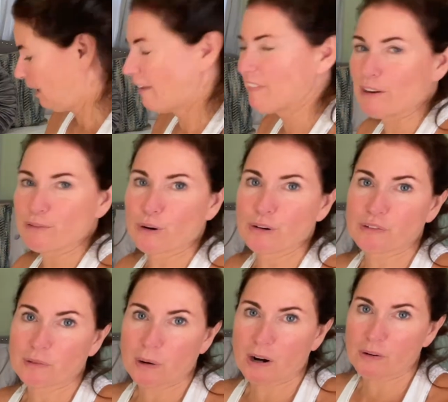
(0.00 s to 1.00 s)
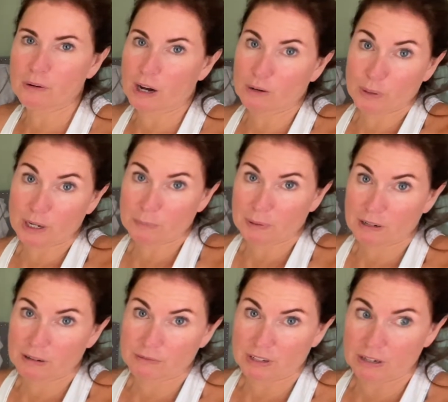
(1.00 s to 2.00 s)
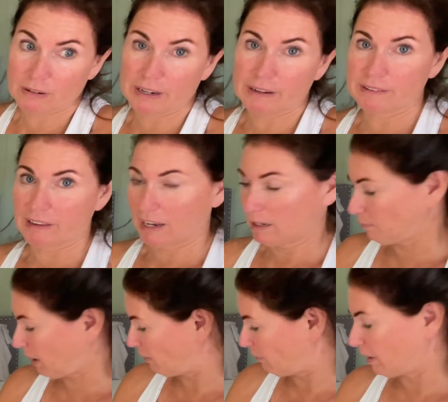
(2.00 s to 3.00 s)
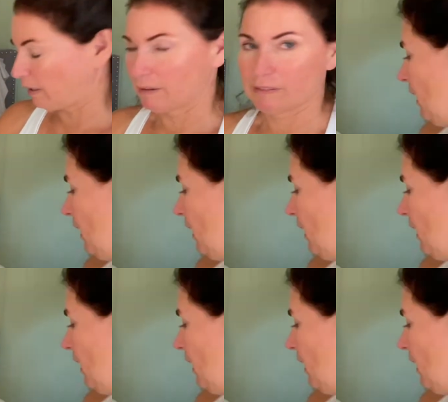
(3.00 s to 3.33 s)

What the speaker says: And then of course tomorrow I'll wear a pair of earrings and my rings.